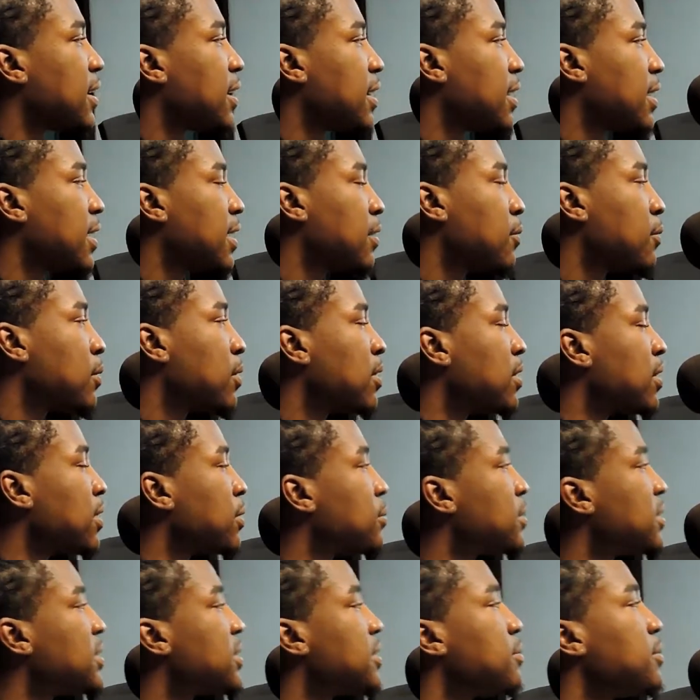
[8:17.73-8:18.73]
I want them to
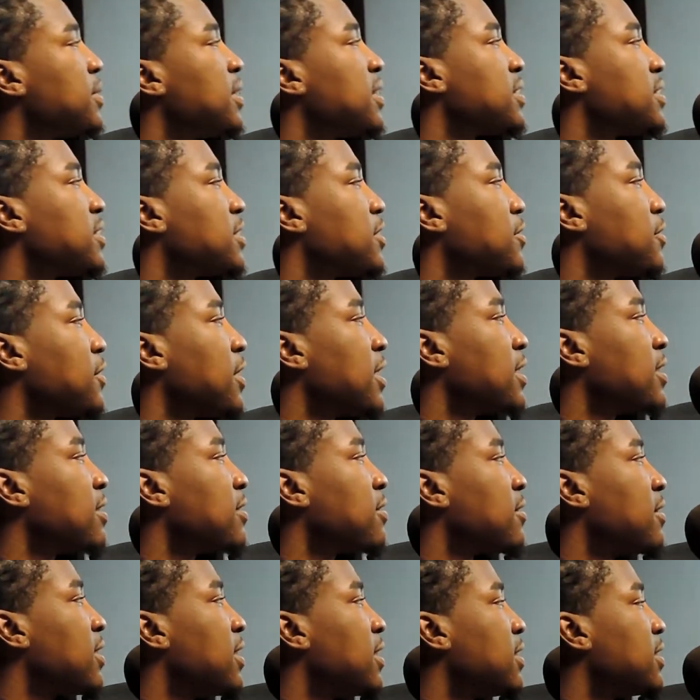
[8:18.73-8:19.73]
see me as a creative,
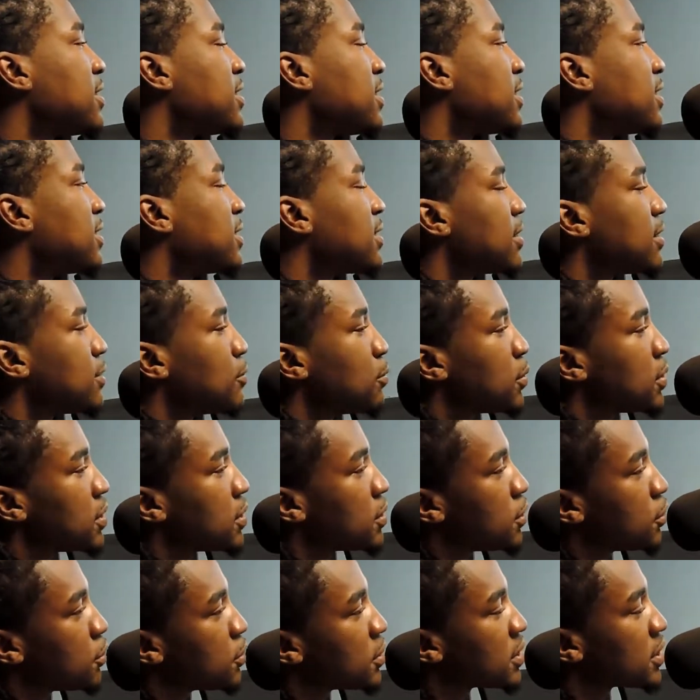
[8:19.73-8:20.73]
in a sense, with
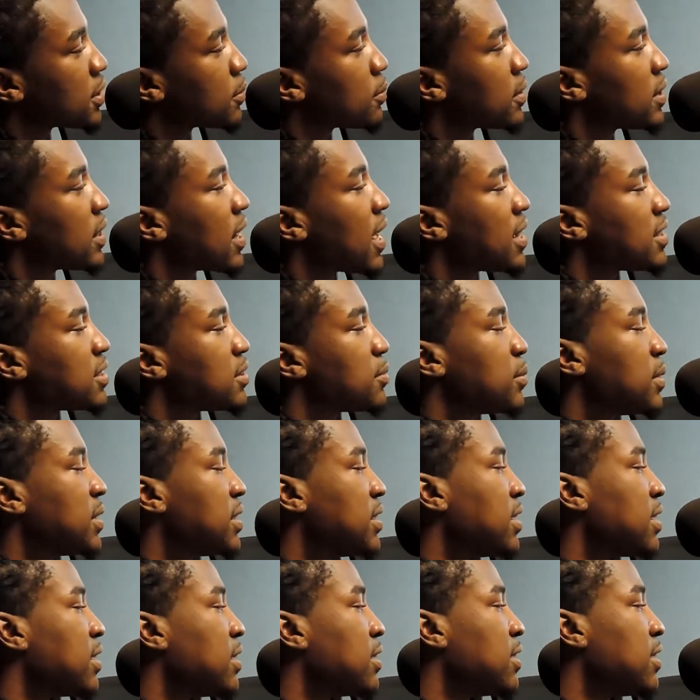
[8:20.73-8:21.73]
doing something that hasn't been
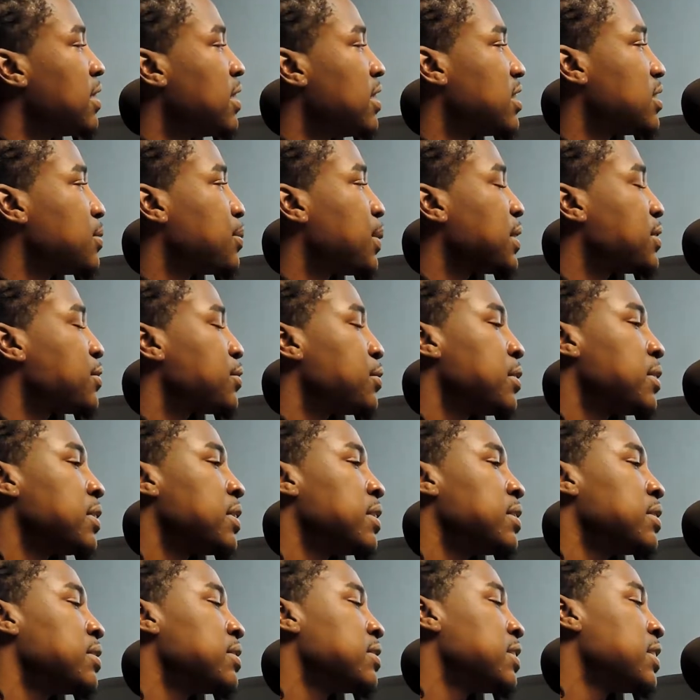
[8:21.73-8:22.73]
done, especially in
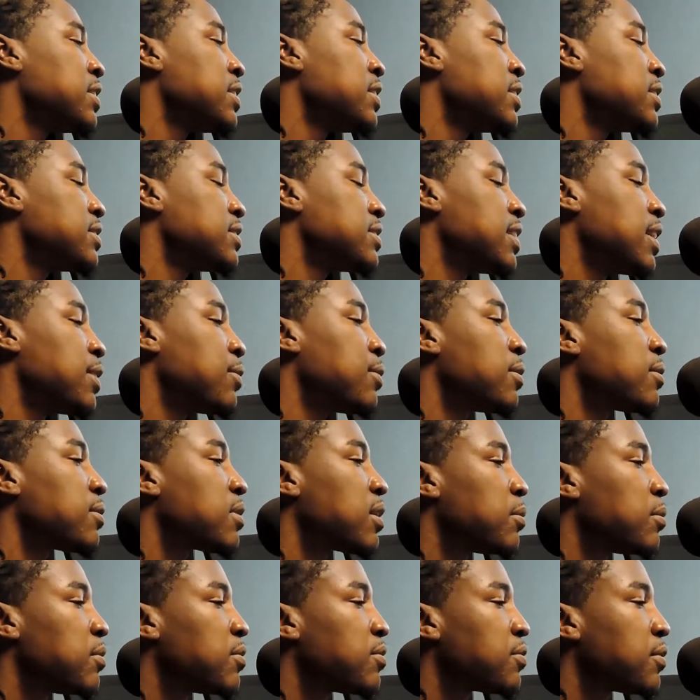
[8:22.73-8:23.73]
the city and state where I'm
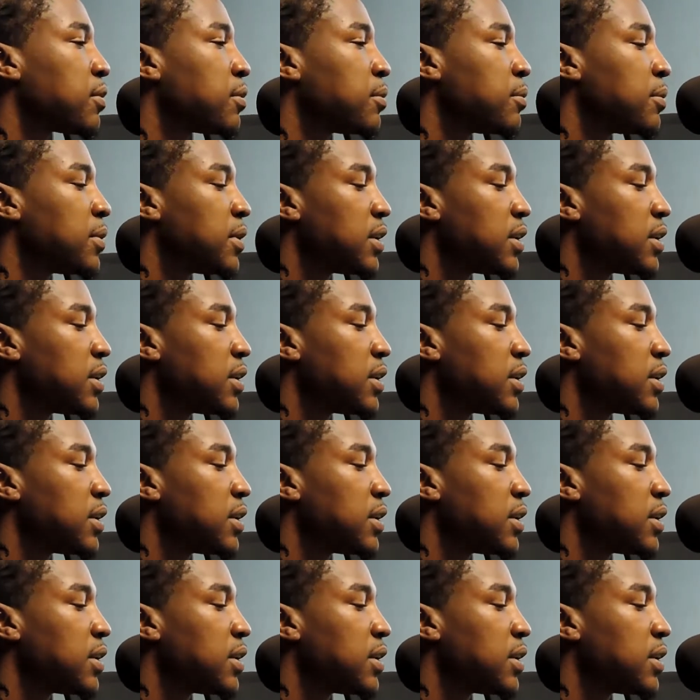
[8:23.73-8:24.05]
coming from.